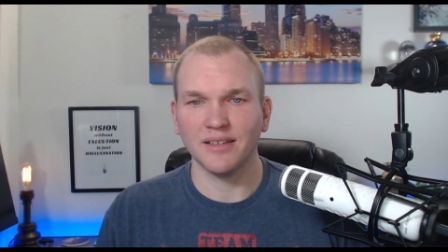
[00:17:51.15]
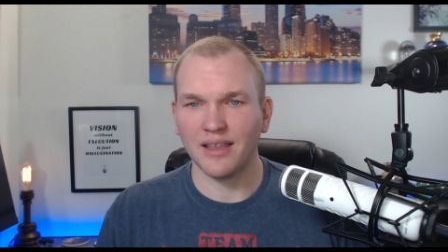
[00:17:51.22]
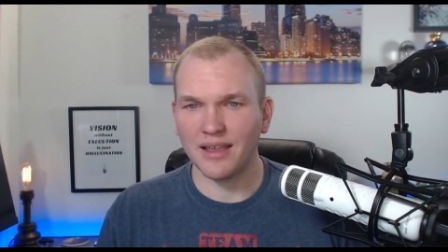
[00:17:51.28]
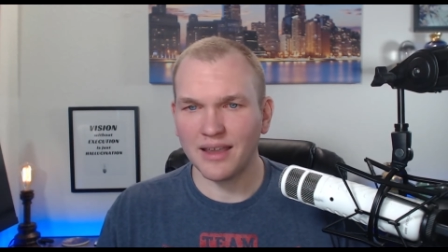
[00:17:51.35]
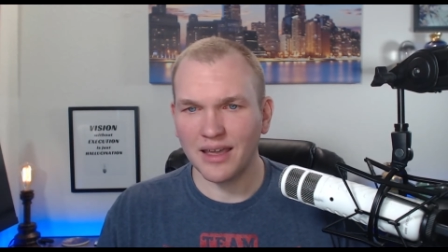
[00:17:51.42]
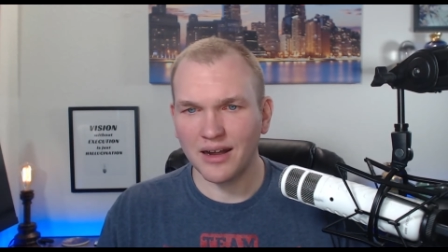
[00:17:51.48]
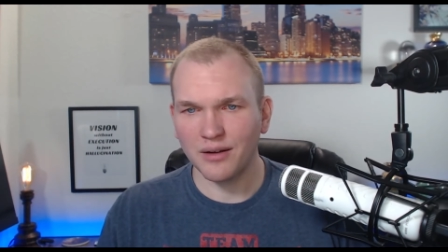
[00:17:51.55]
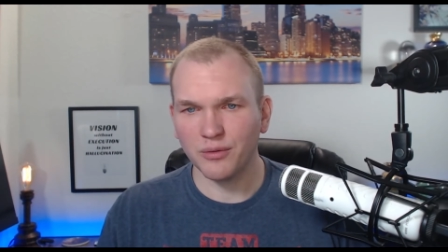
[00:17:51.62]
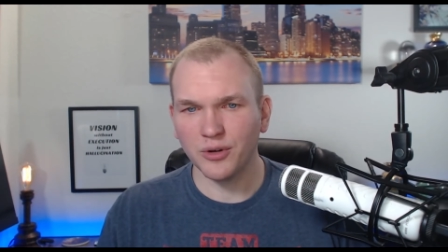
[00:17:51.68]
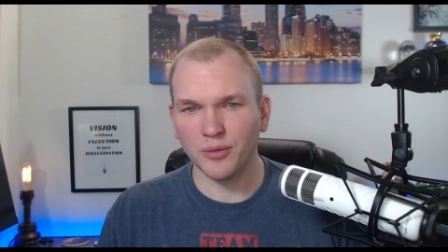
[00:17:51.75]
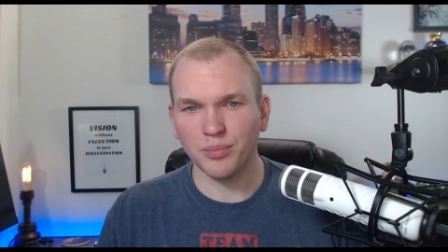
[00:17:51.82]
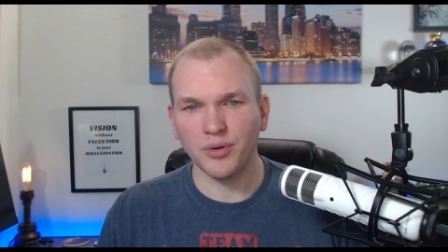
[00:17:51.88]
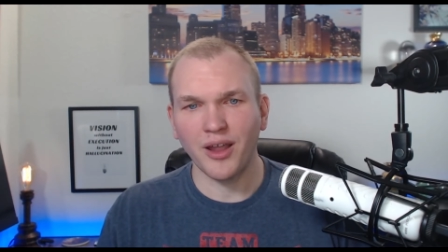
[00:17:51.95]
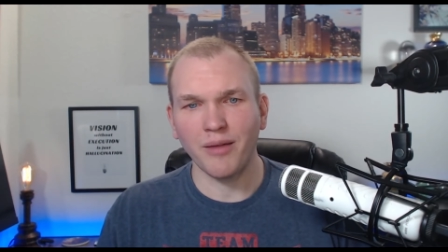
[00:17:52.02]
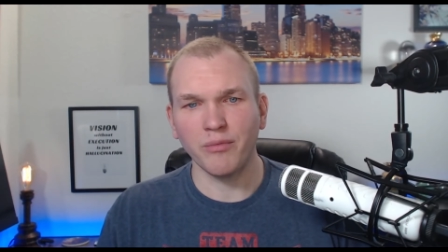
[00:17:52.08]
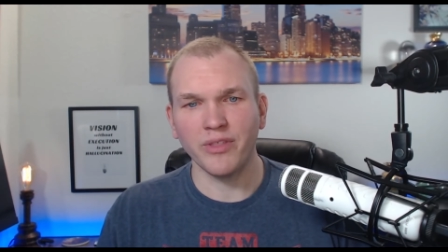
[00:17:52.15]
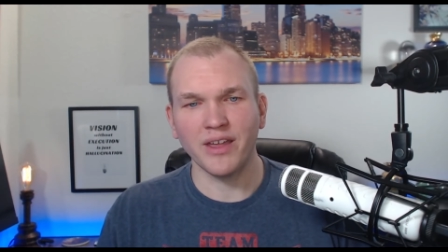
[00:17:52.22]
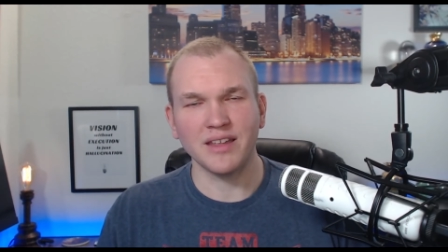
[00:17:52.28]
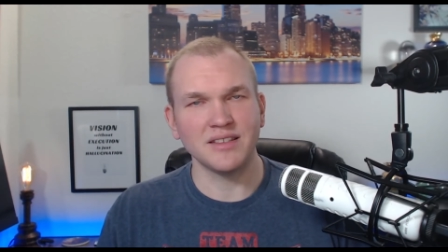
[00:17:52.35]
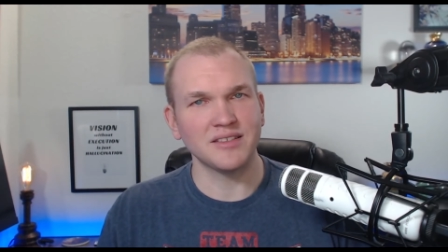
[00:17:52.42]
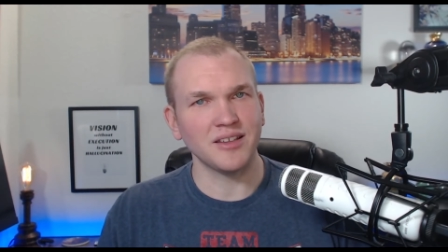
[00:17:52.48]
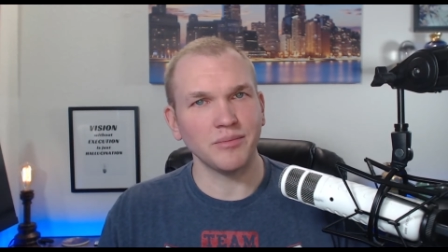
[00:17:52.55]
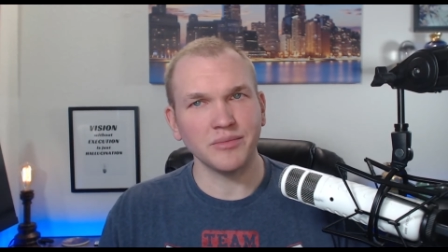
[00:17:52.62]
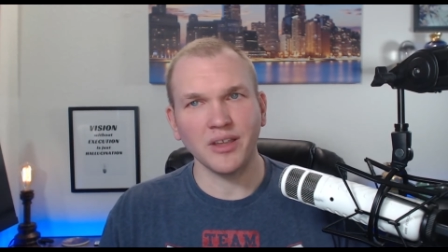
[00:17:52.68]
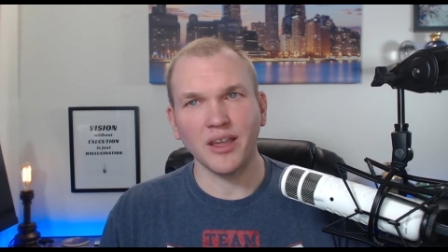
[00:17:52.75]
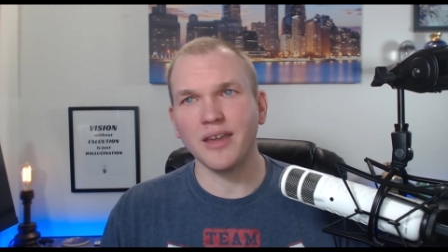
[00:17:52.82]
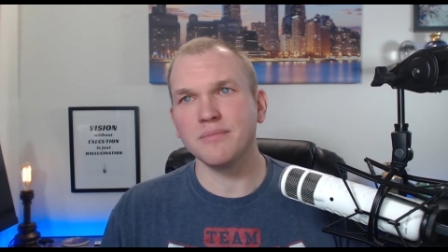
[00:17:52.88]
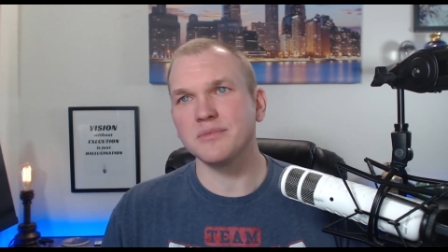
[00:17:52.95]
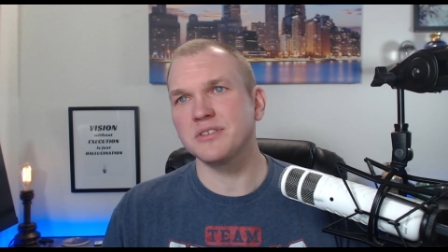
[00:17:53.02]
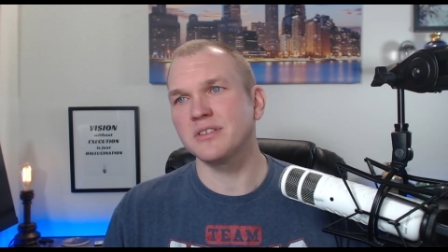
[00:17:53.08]
I got a real problem with that. And
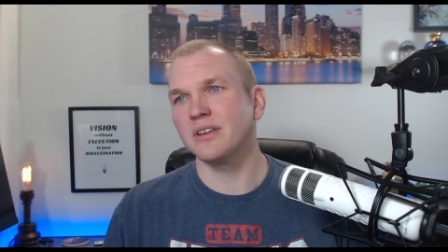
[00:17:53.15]
sometimes,